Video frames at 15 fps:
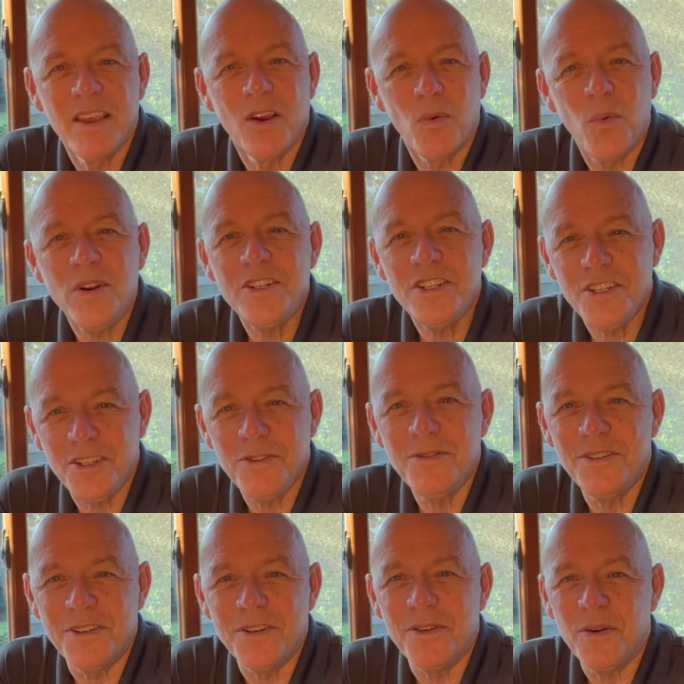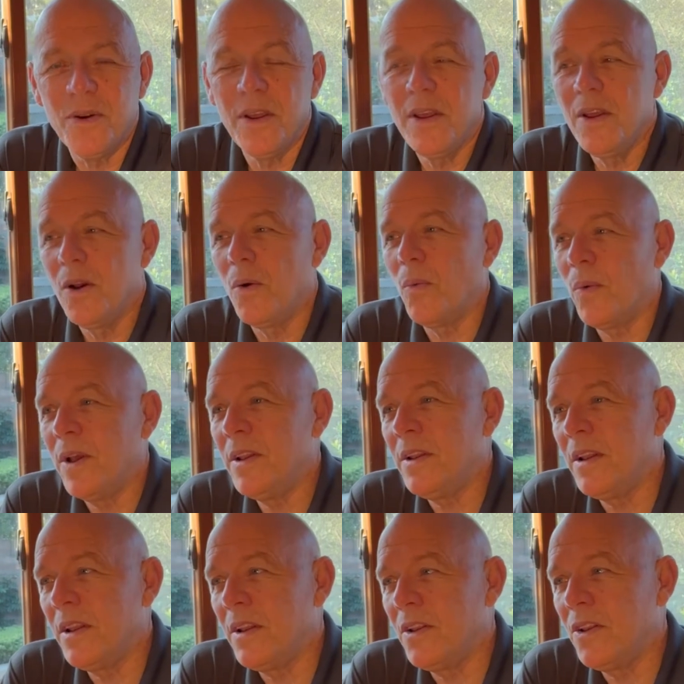What do you do
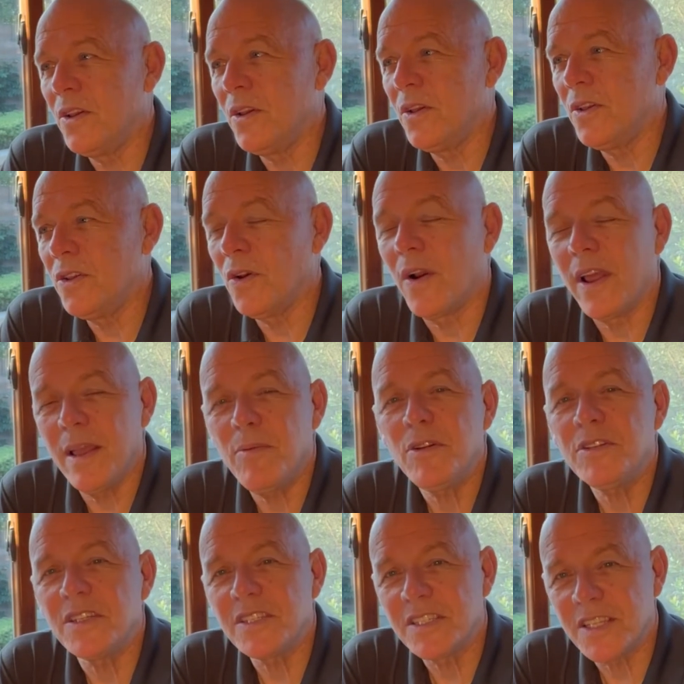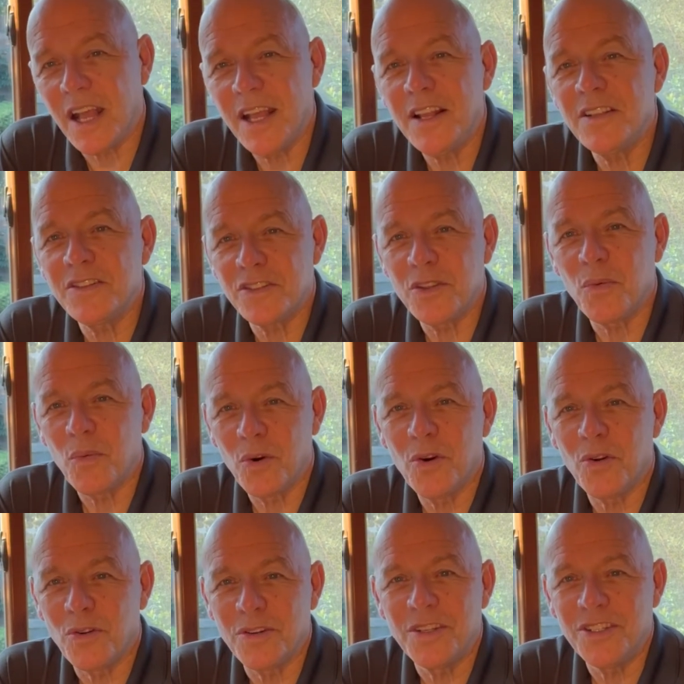when you are able to silence the
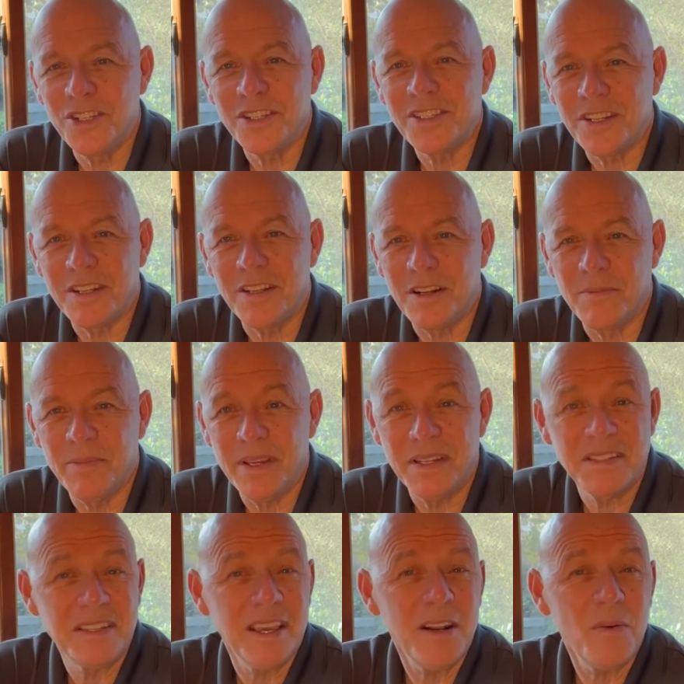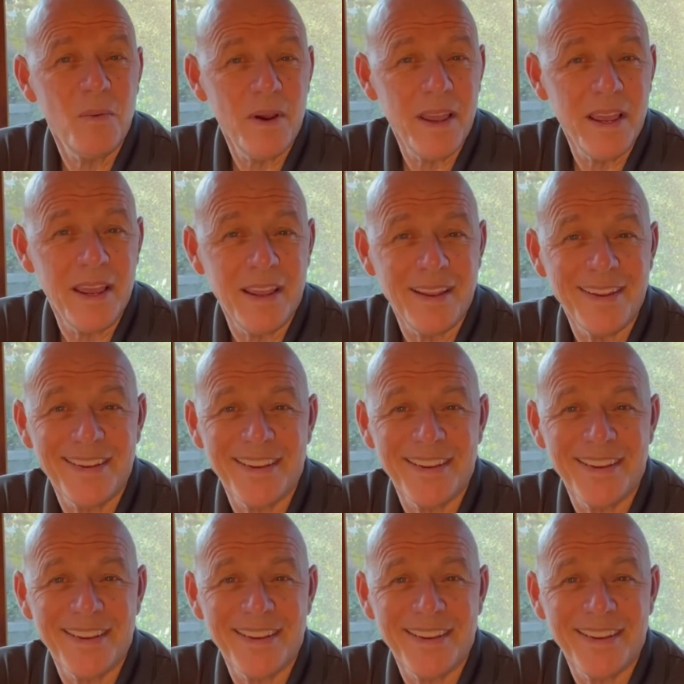world just a little bit? Get away,